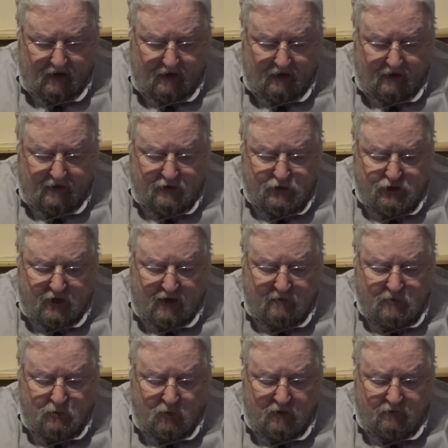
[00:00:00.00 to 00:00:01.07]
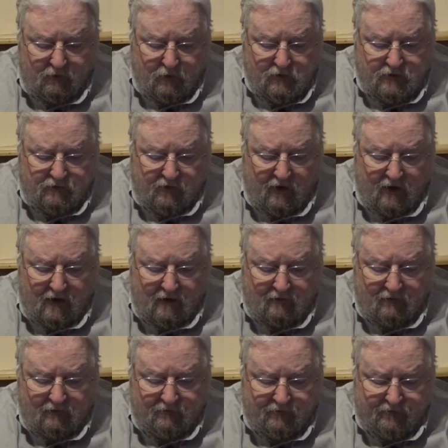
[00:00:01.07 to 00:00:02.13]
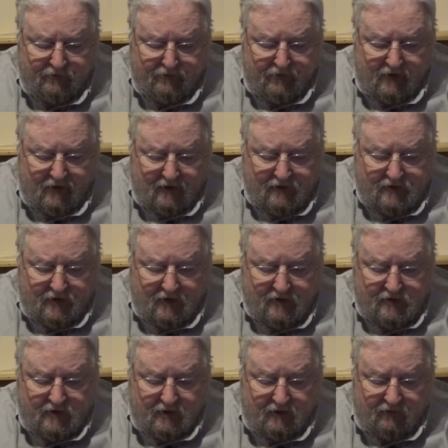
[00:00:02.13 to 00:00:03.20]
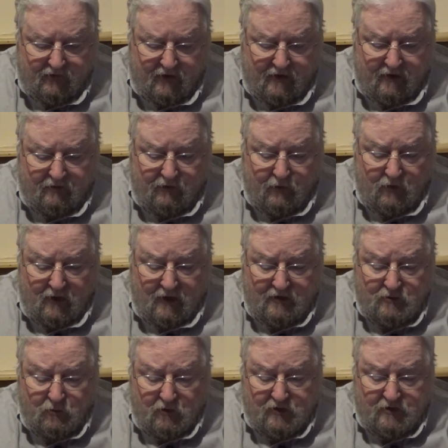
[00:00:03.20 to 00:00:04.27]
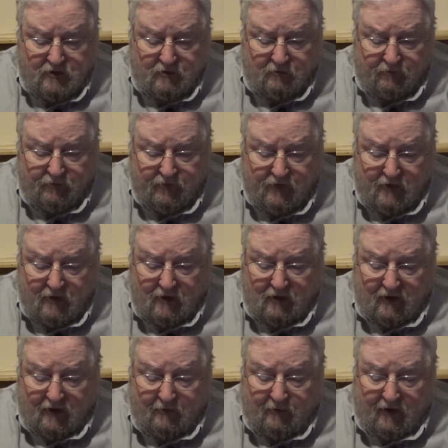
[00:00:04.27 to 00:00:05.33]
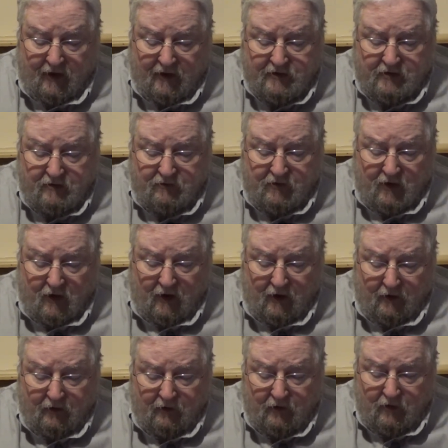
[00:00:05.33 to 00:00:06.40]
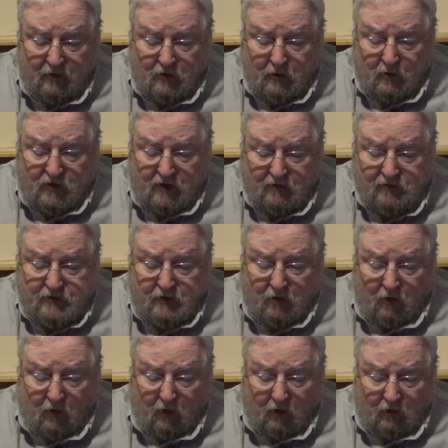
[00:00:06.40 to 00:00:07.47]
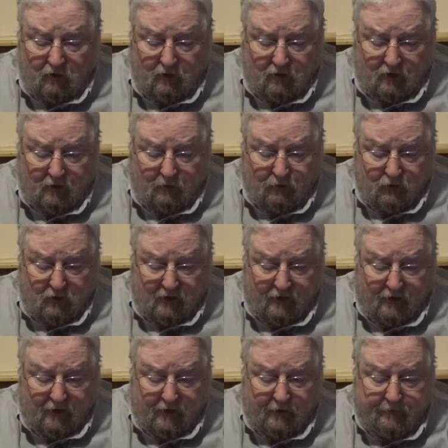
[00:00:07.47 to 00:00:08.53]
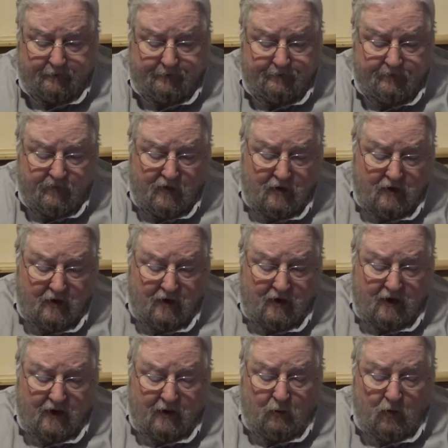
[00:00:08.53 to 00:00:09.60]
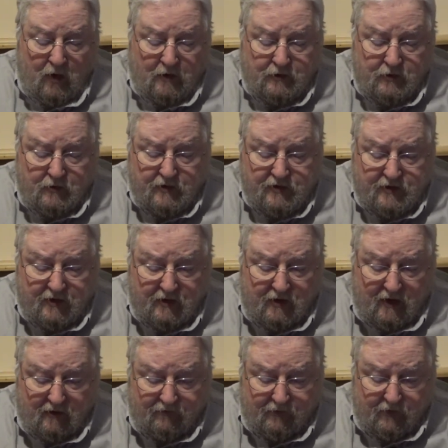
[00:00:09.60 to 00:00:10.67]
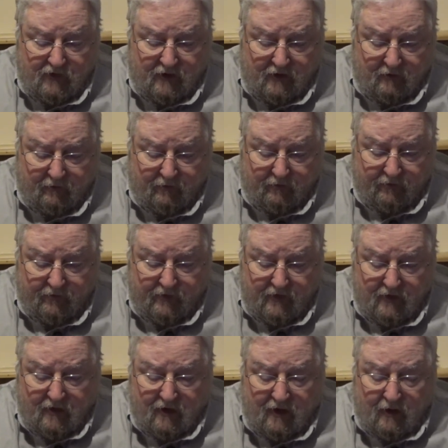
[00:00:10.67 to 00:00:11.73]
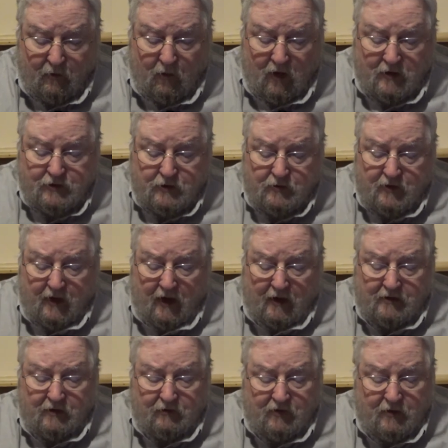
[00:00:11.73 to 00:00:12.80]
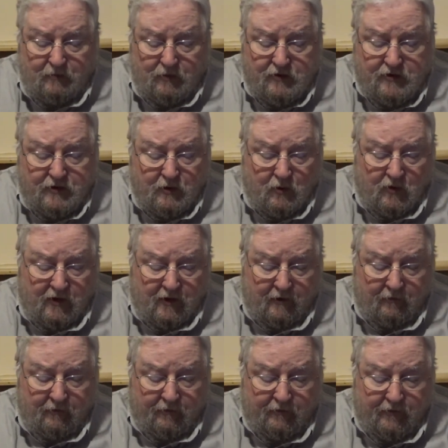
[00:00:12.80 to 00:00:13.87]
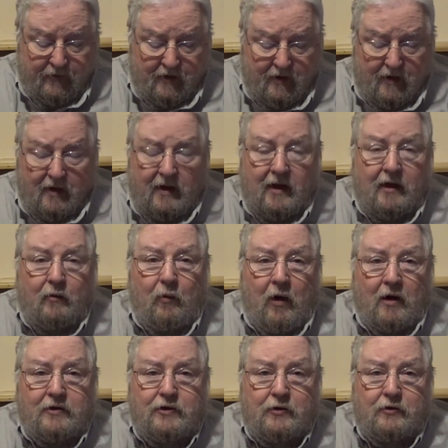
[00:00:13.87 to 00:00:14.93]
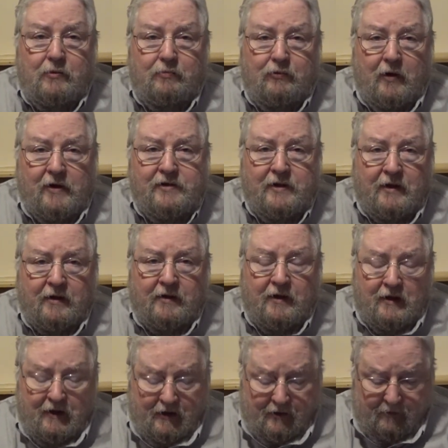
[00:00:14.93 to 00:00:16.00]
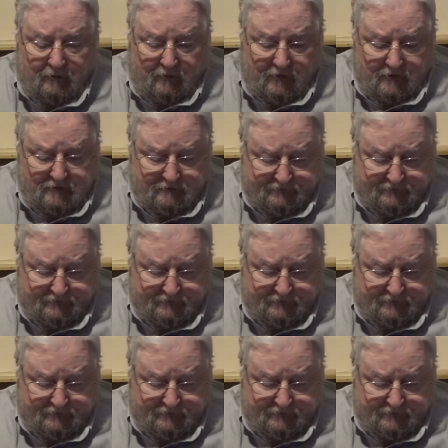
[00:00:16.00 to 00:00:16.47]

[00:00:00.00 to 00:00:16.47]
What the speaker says: And in James 1, verse 5, it says that if any of you lacks wisdom, let him ask of God, who gives to all liberally. He wants you to seek after him. He wants you to actively pursue him. He wants you to press into him.